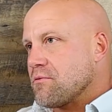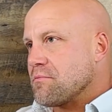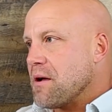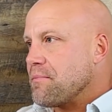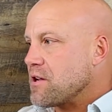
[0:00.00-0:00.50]

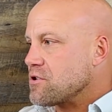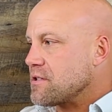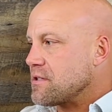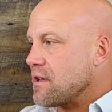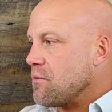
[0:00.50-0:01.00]
my
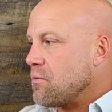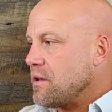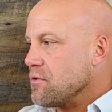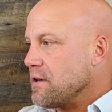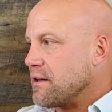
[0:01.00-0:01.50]
patients, we
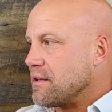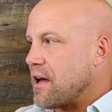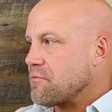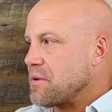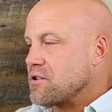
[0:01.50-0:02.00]
treated a lot
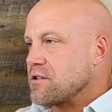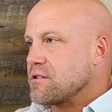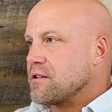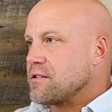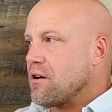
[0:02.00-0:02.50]
of patients
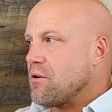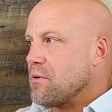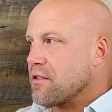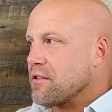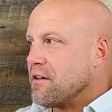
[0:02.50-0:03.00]
that dealt with